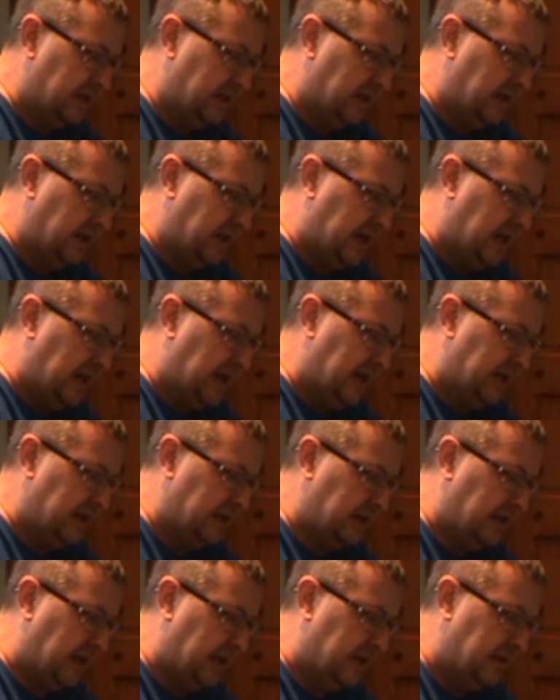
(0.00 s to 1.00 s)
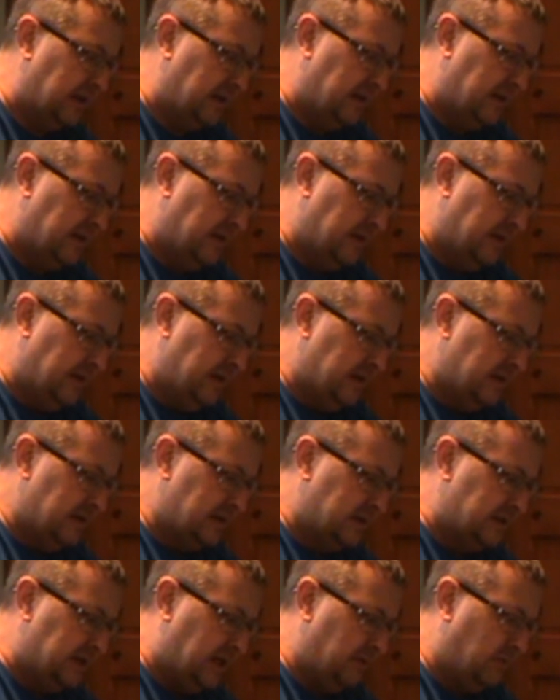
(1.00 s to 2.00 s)
a guide again.
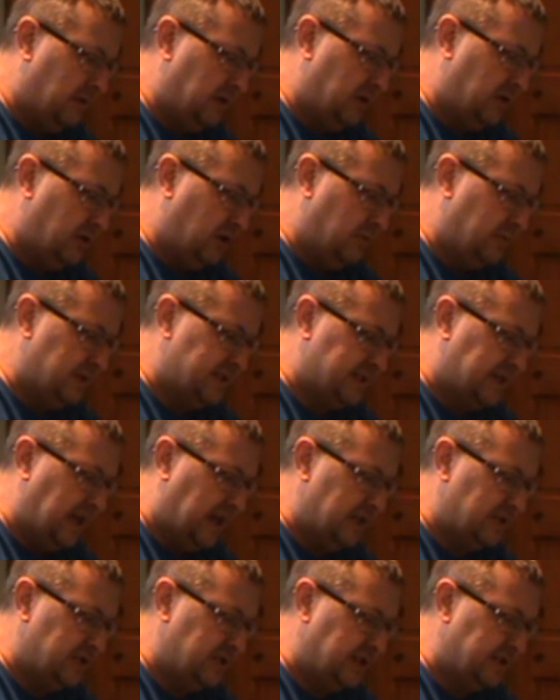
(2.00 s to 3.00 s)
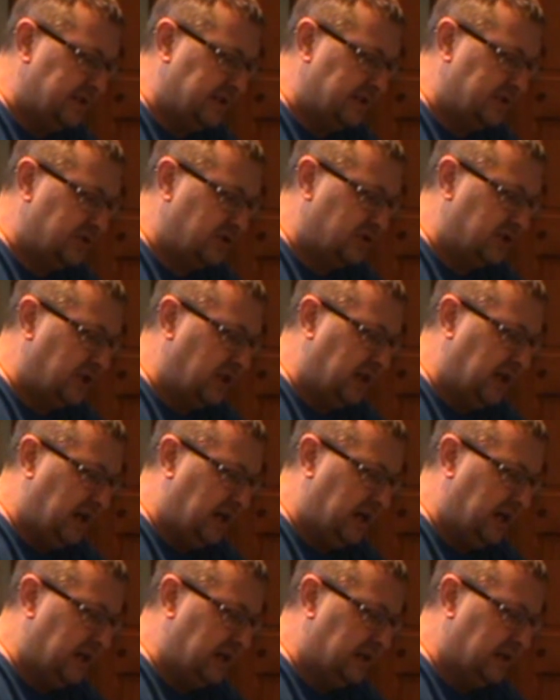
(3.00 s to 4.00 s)
Like when I do my sketches, it's just a
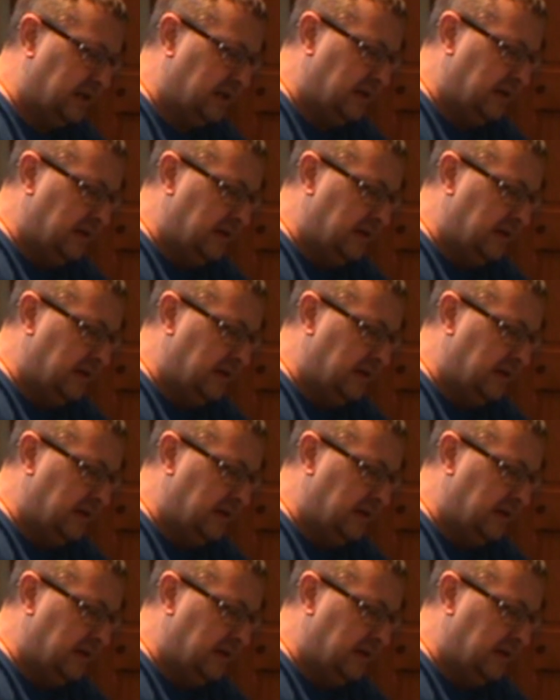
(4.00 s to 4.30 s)
guide